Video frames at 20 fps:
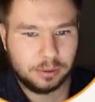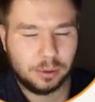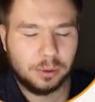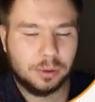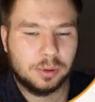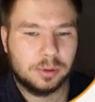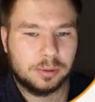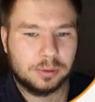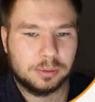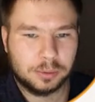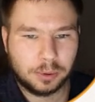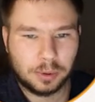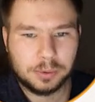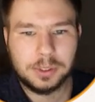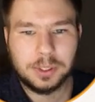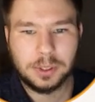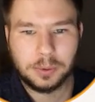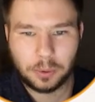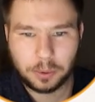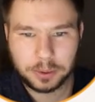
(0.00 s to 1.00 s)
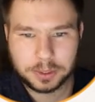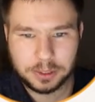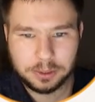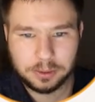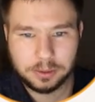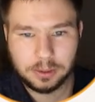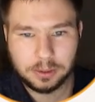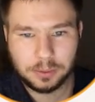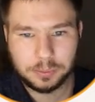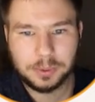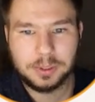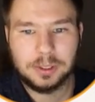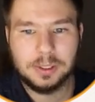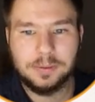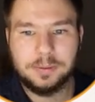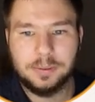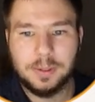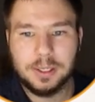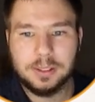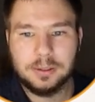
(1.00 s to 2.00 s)
or wrong encoding will
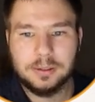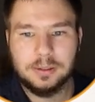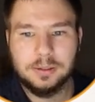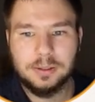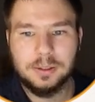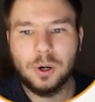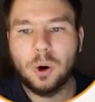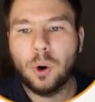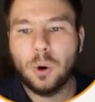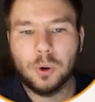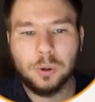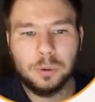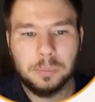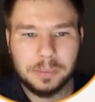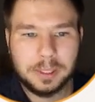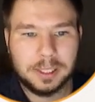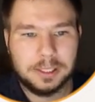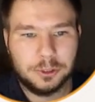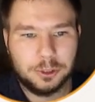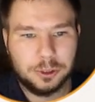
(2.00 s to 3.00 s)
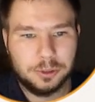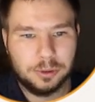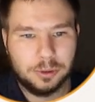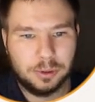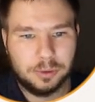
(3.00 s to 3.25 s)
affect the whole batch